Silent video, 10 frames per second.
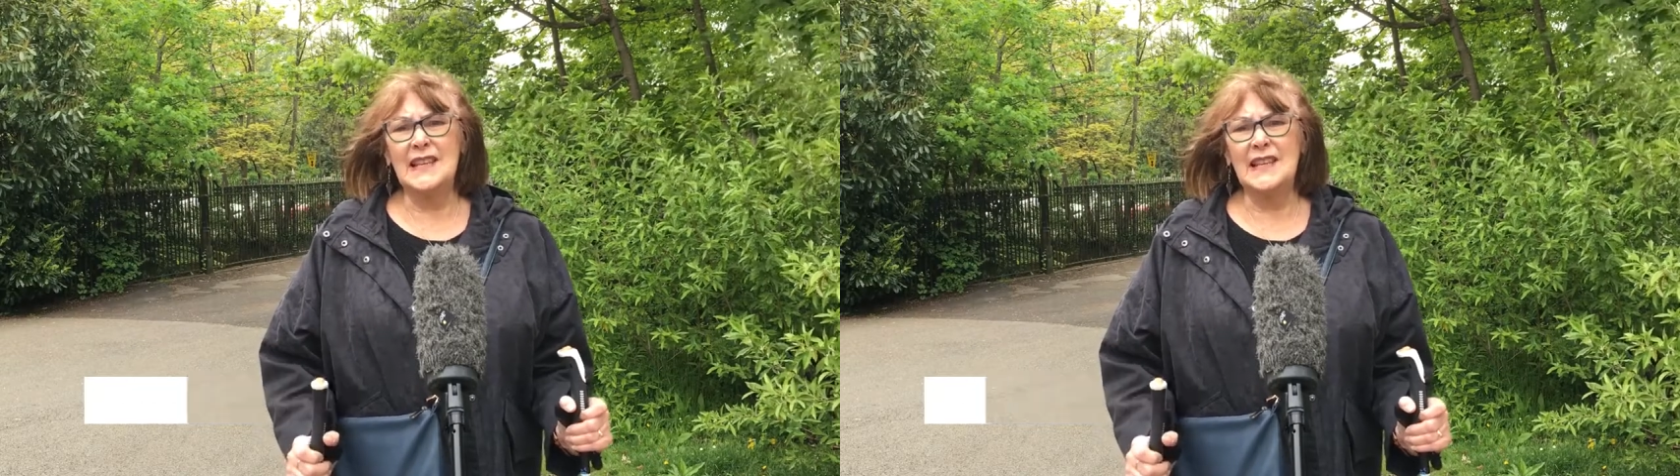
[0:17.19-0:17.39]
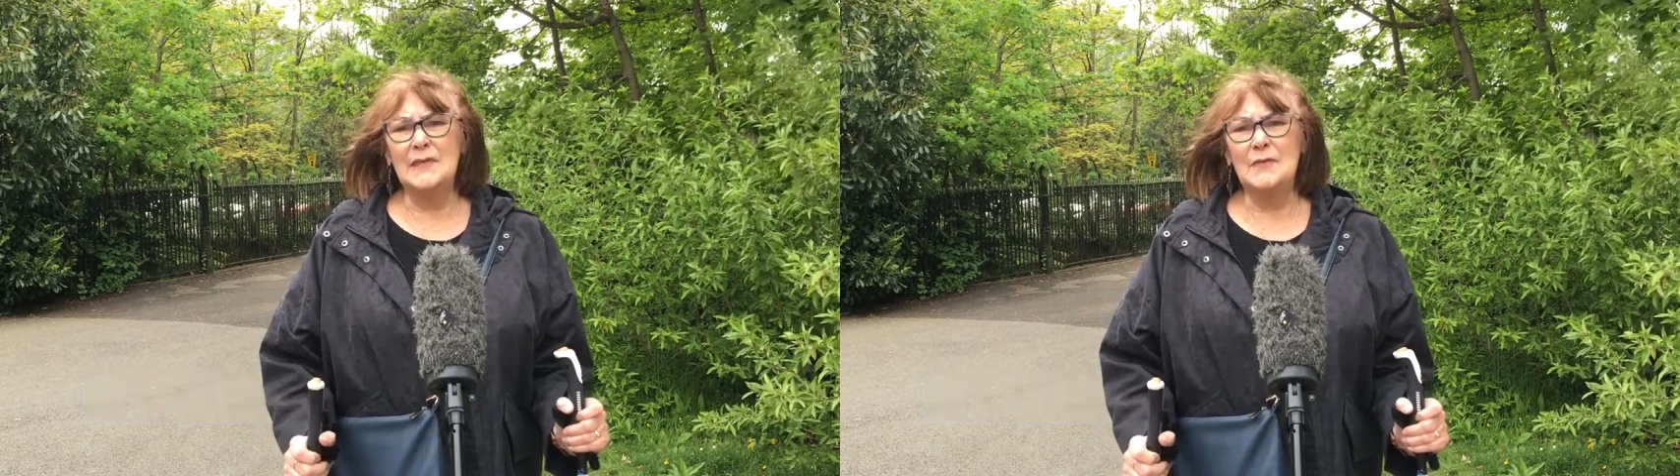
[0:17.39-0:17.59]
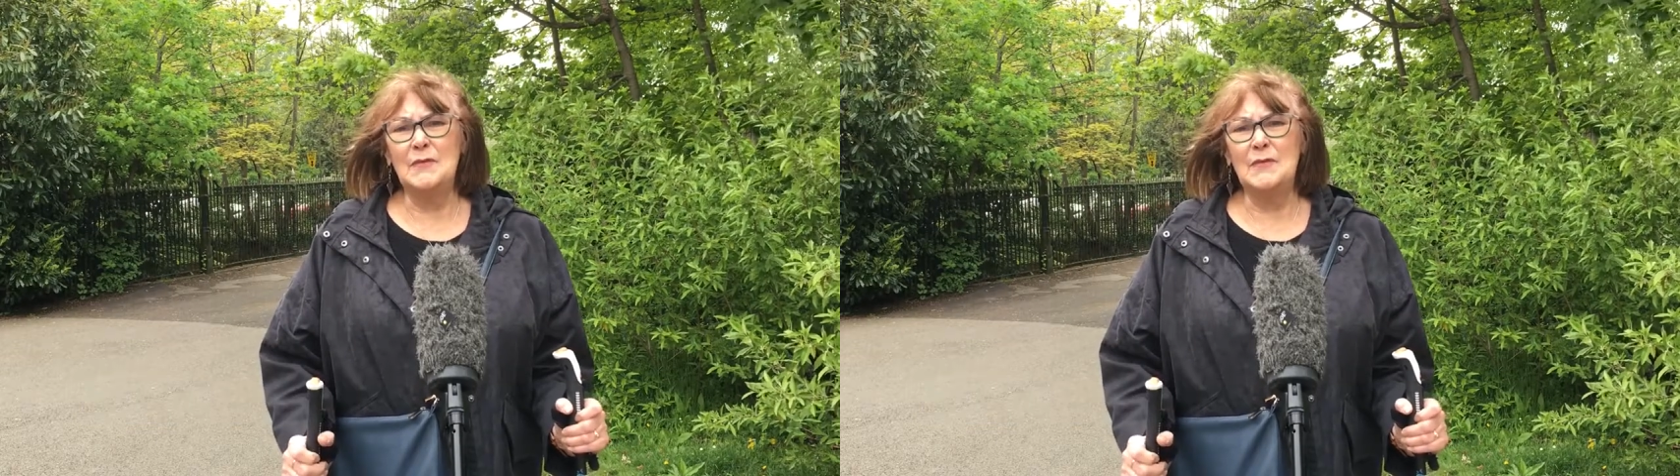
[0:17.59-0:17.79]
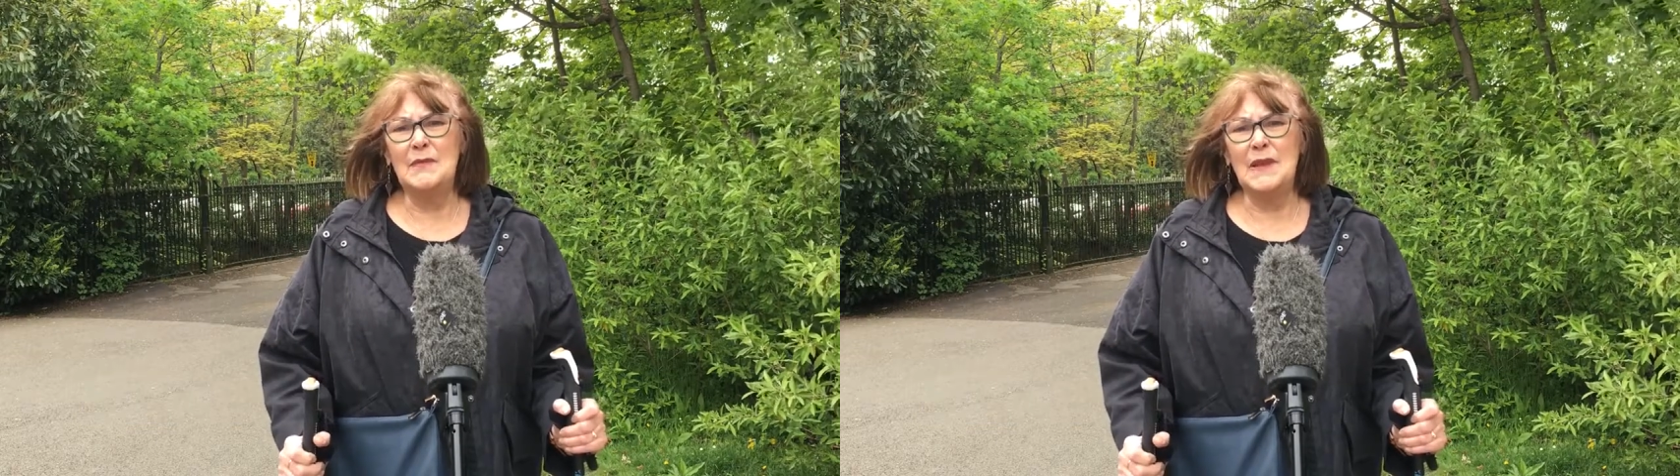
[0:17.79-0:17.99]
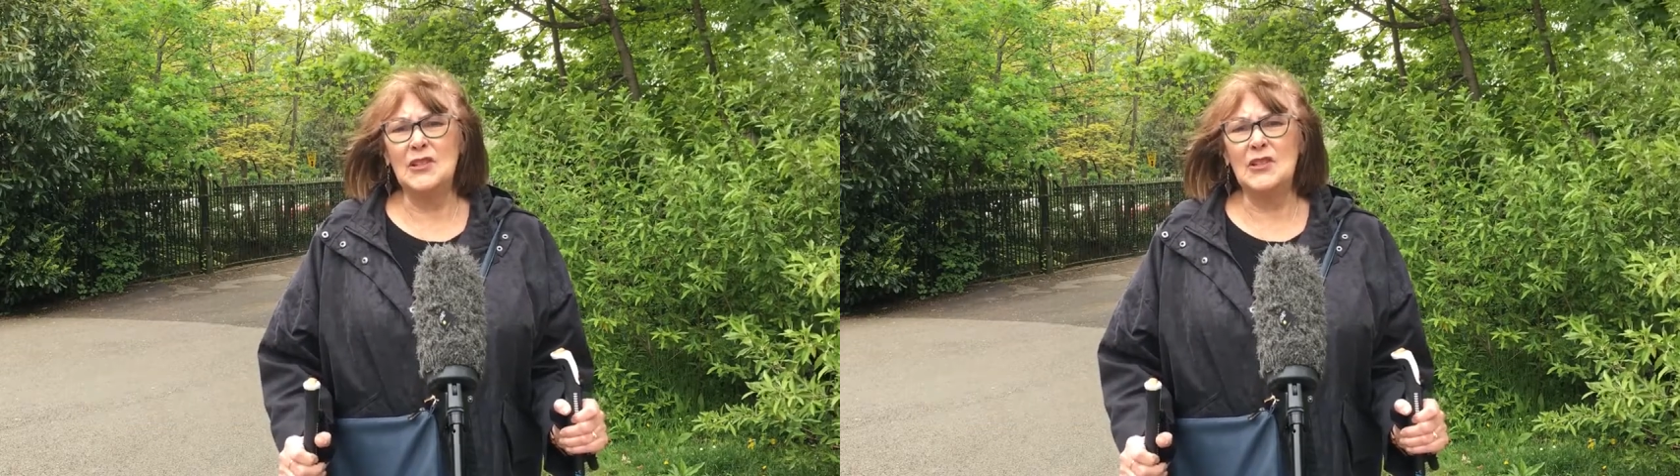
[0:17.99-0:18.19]

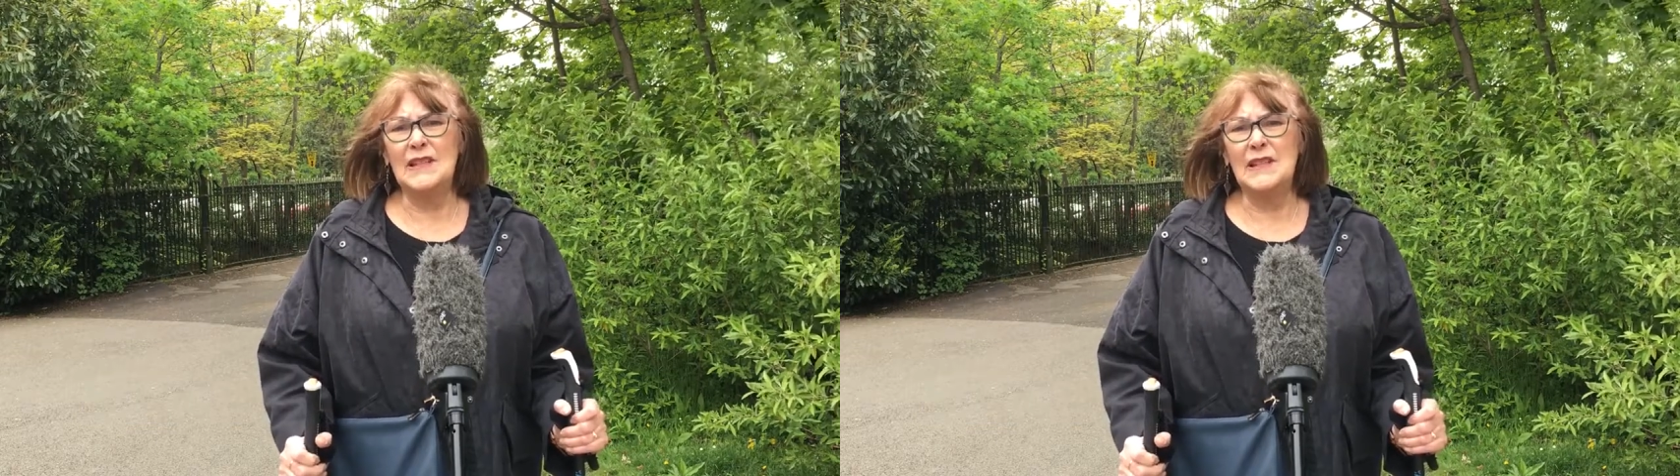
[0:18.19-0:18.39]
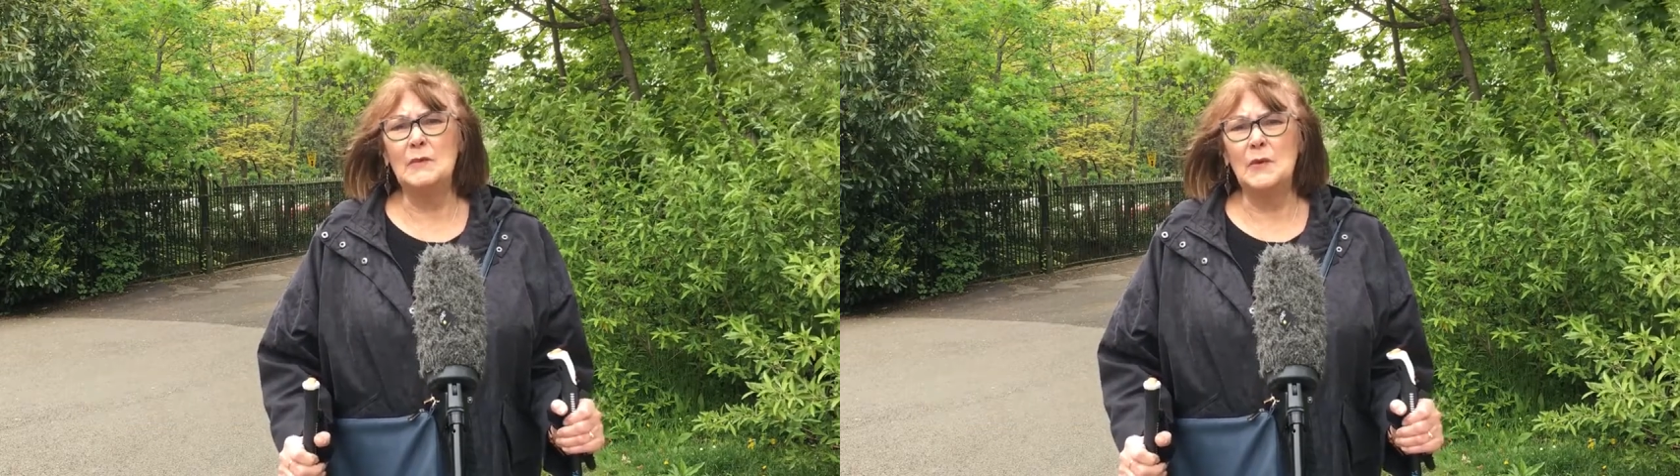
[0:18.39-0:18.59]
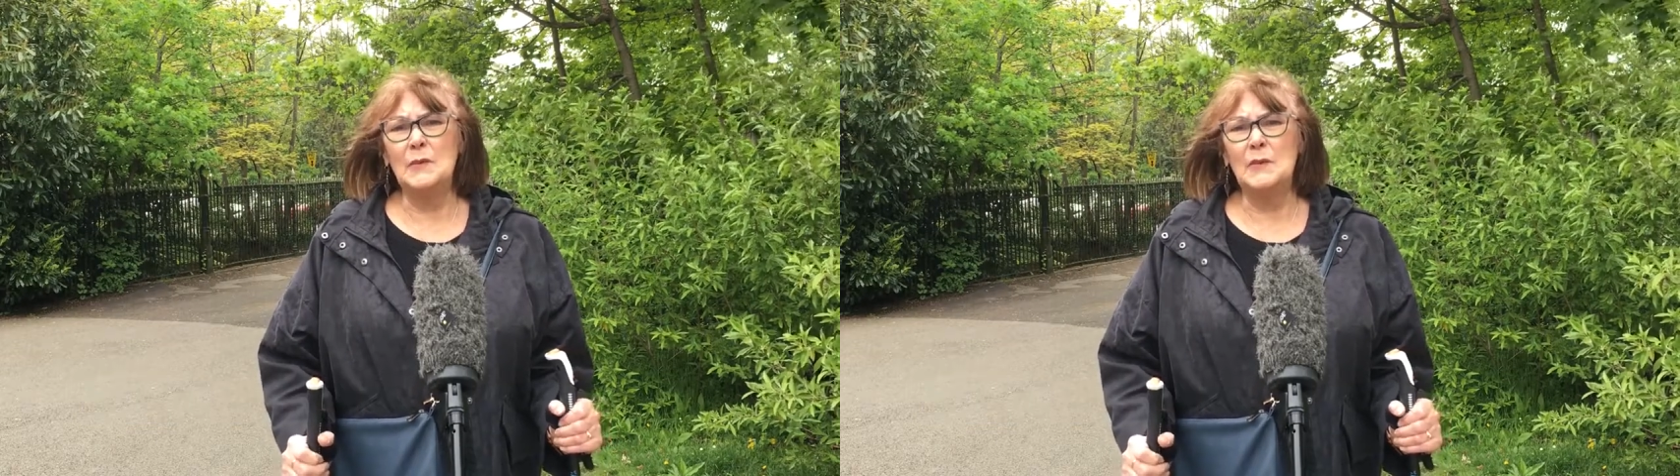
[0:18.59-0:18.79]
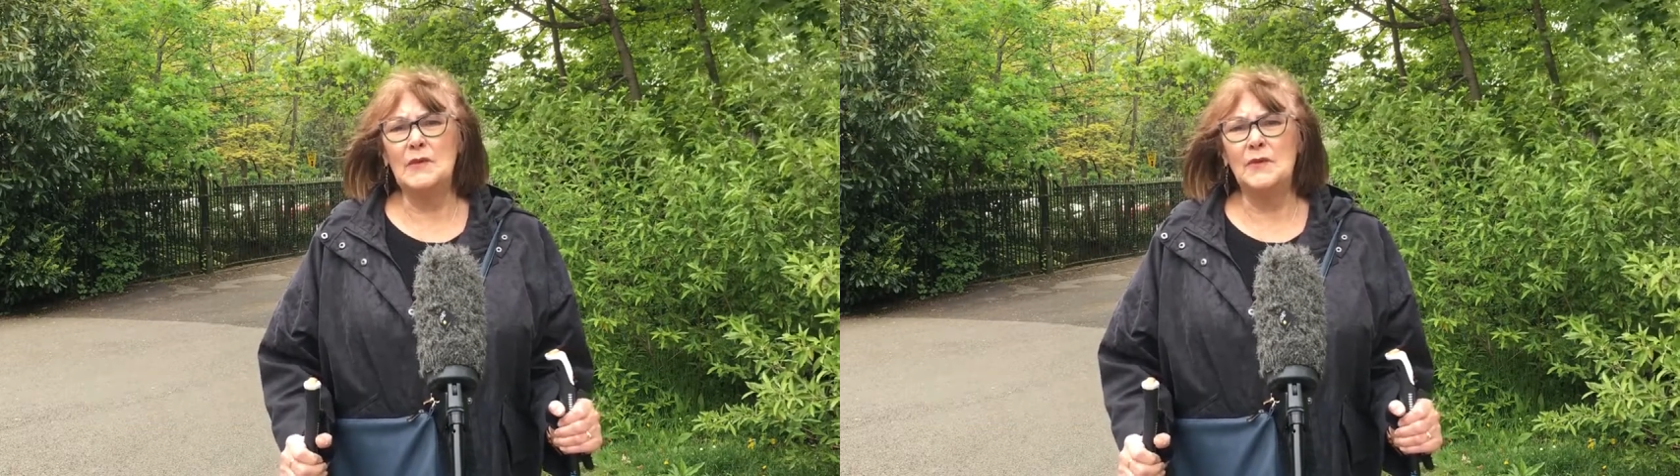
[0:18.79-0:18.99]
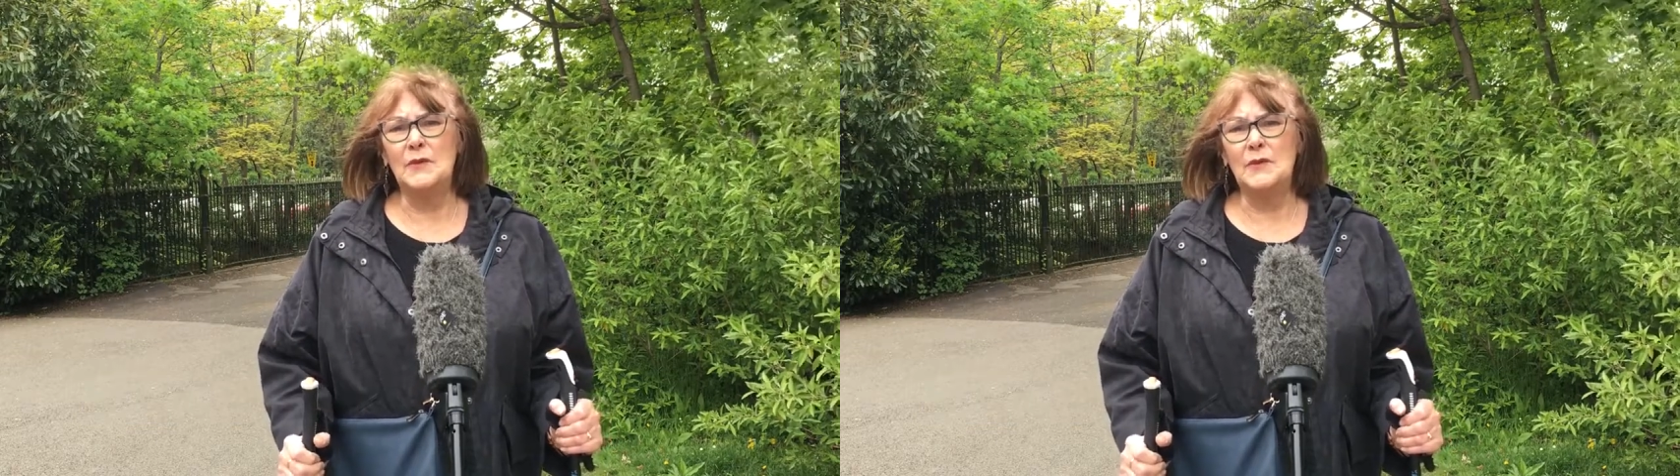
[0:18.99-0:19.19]
actually, at the
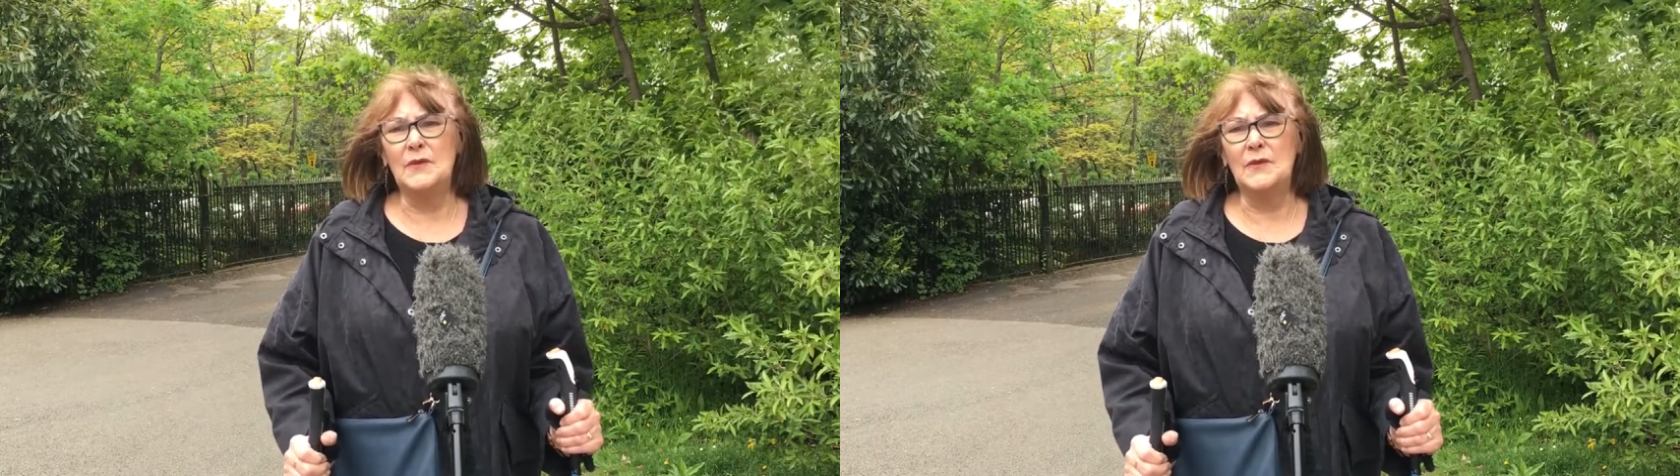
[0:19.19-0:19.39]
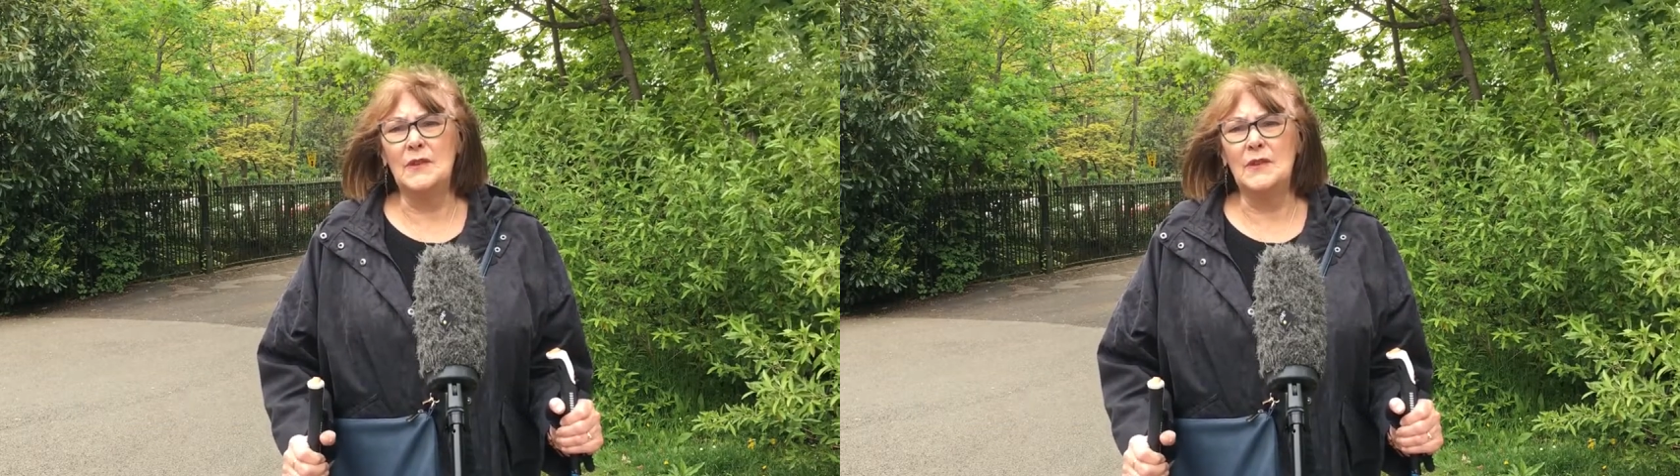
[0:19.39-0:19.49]
moment for